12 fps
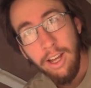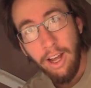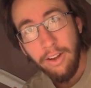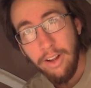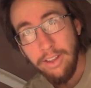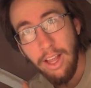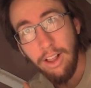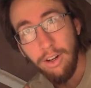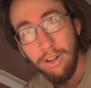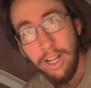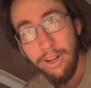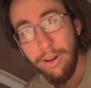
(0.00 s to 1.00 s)
I've got that
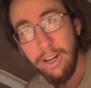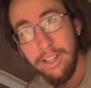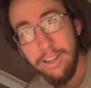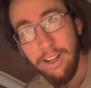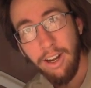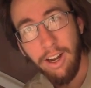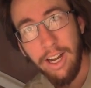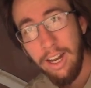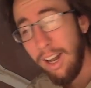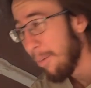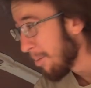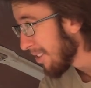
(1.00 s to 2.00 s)
little light right there,
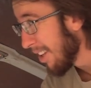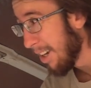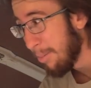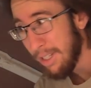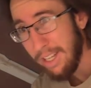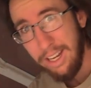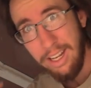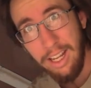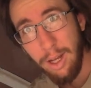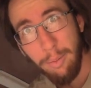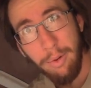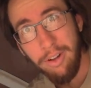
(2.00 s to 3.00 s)
and it's not gonna be taking
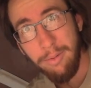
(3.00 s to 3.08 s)
up